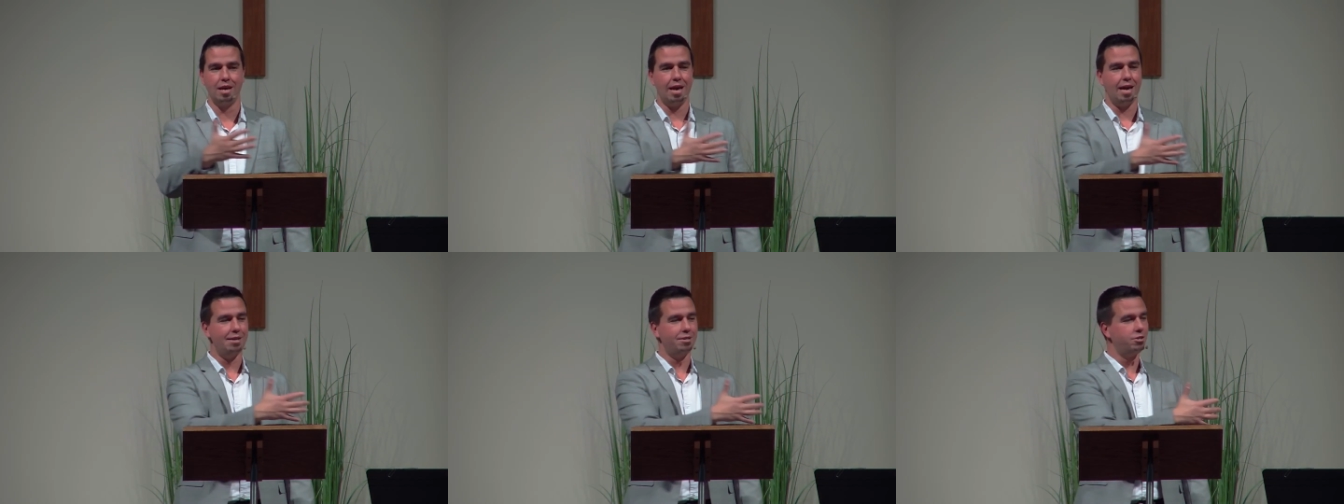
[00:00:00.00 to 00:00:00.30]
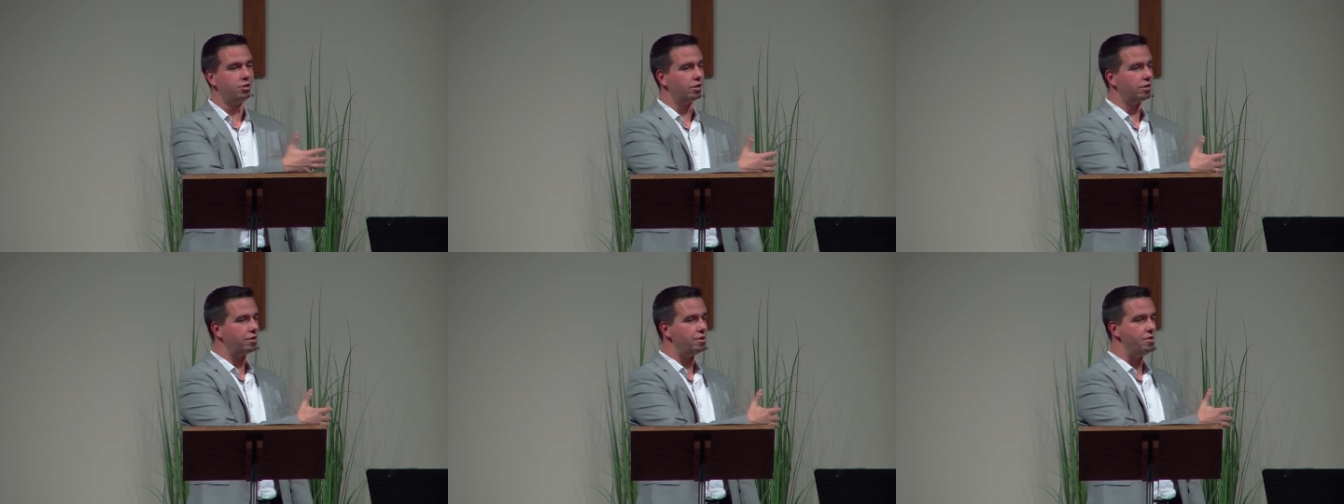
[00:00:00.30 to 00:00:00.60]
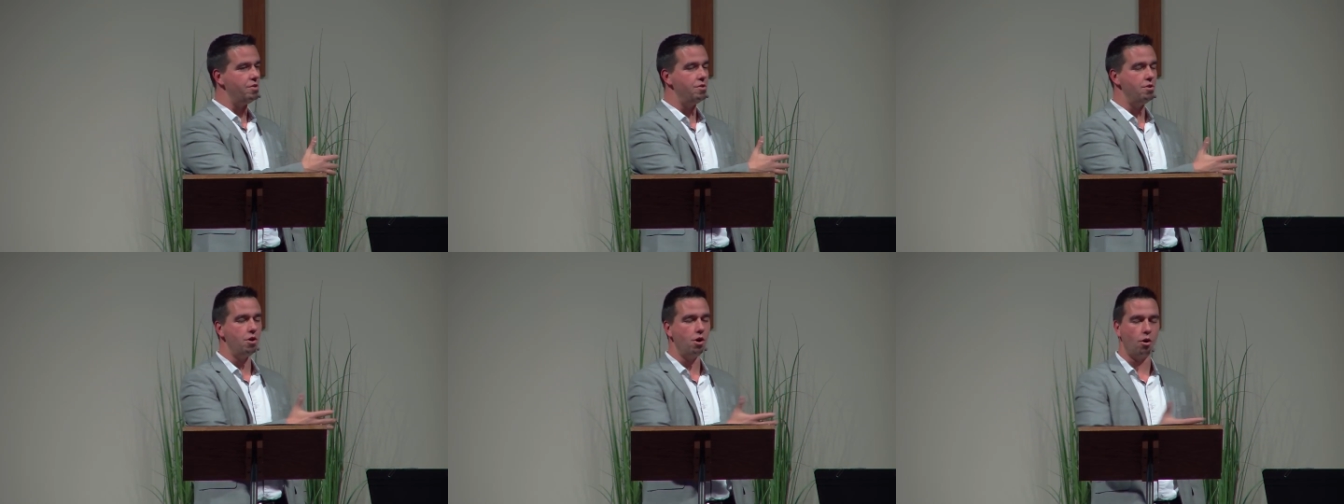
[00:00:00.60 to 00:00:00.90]
and took
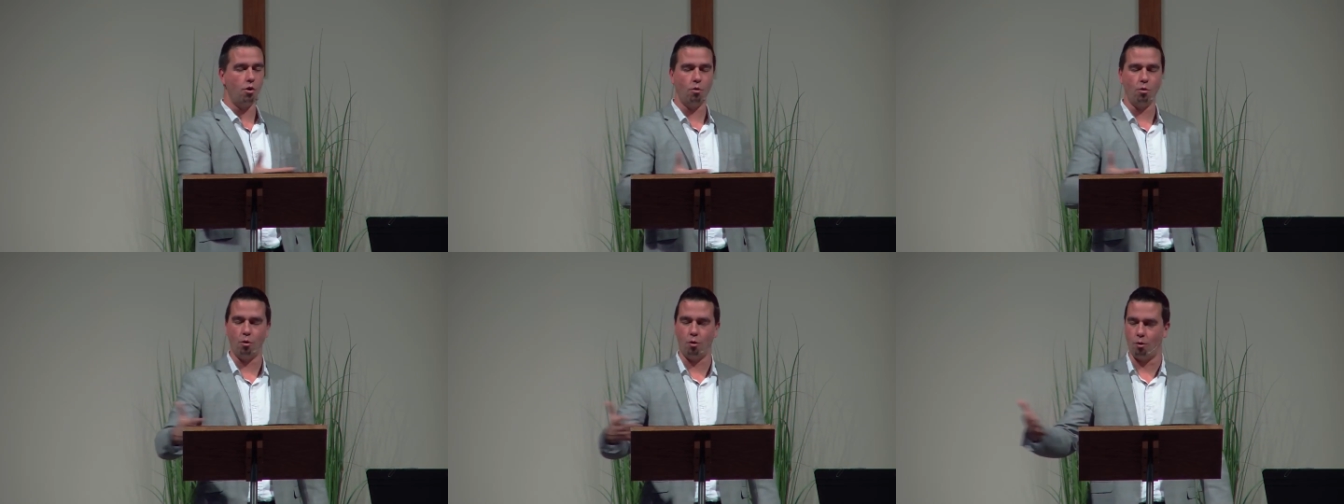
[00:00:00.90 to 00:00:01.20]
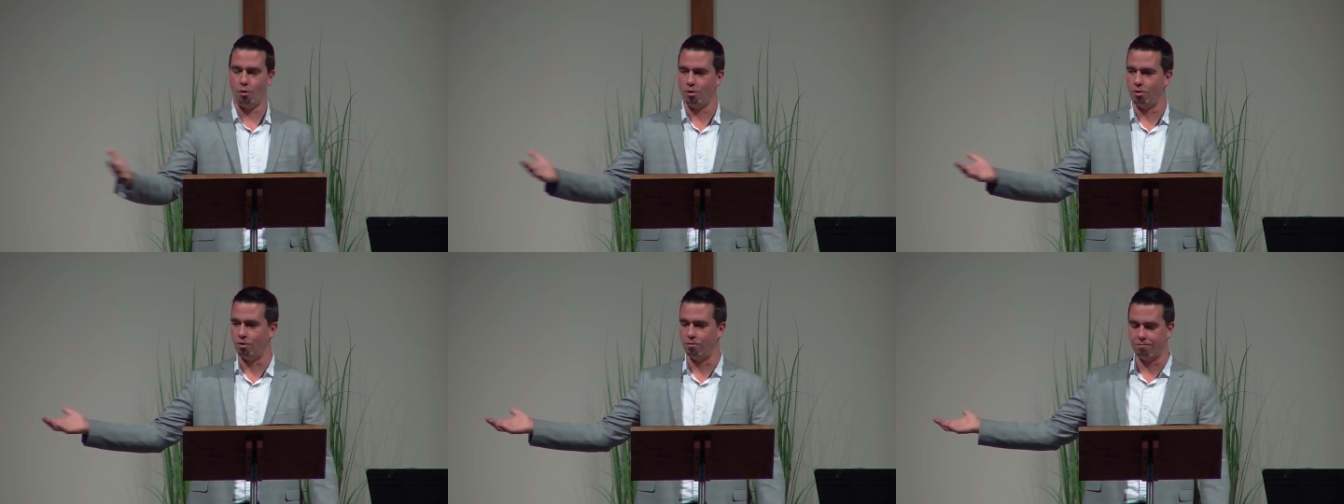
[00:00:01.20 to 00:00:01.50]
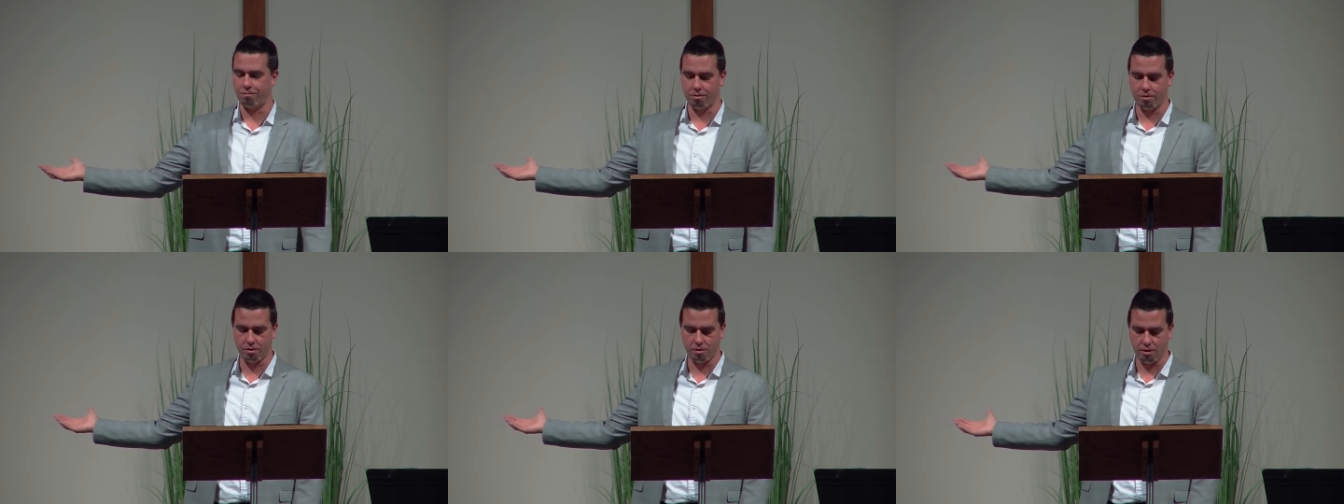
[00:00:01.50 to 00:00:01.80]
no oil
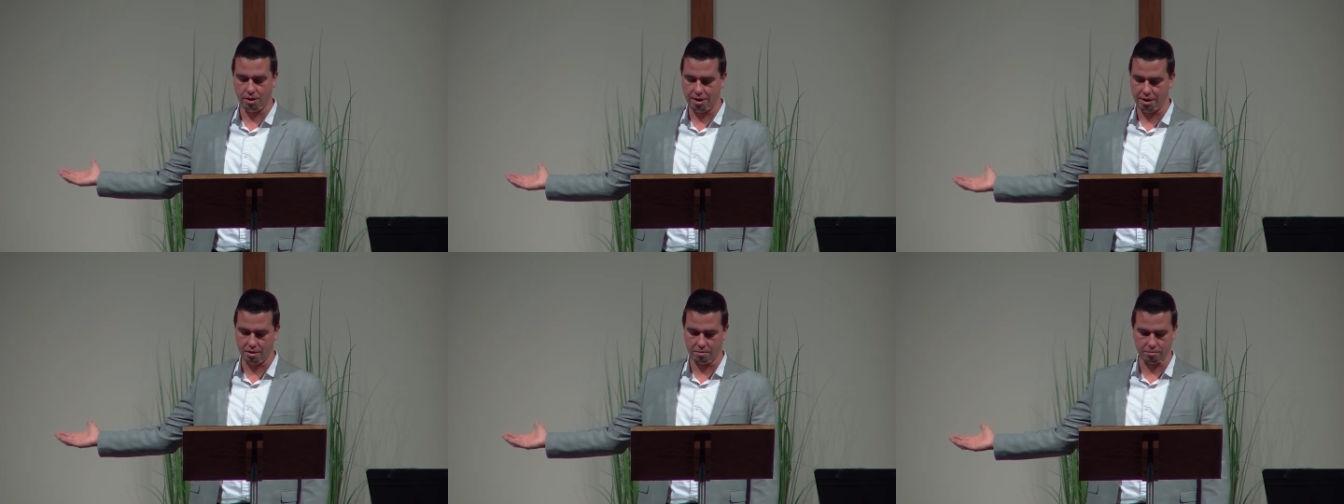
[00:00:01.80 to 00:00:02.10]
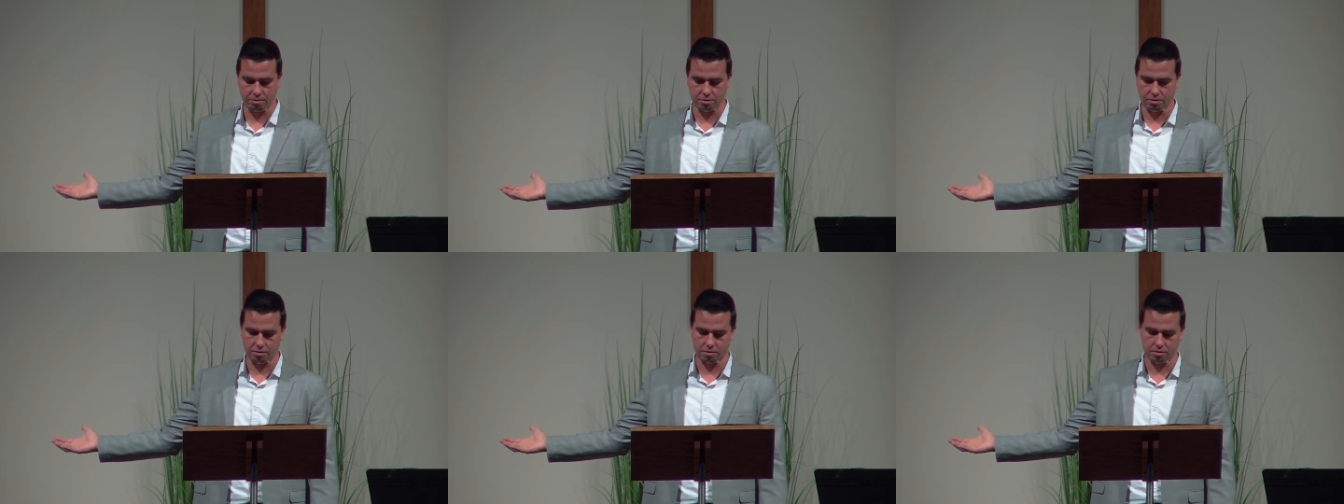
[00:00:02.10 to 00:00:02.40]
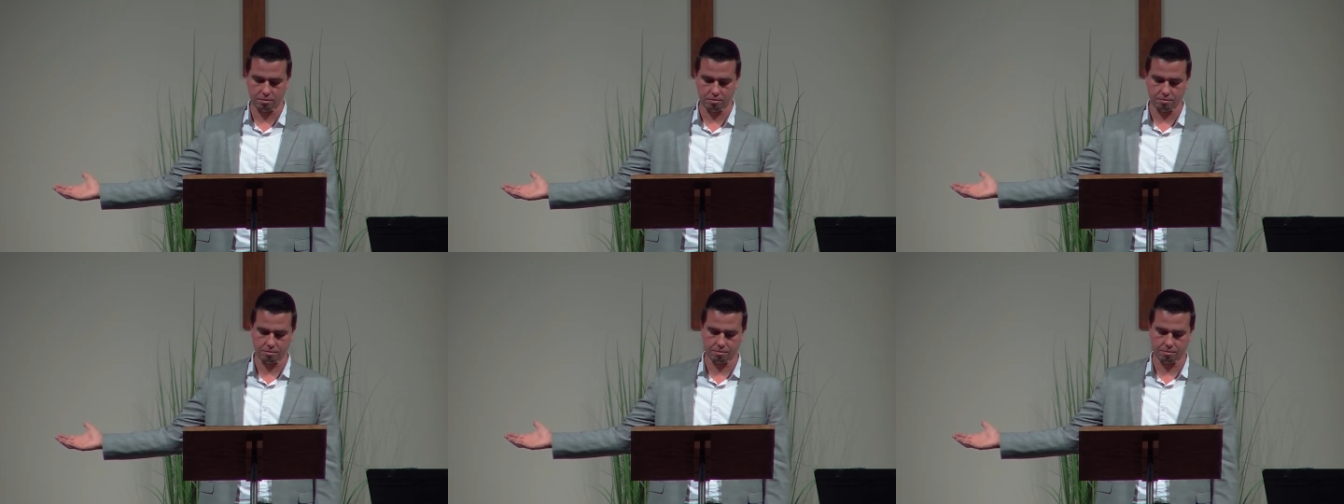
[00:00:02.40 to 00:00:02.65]
for their lamps.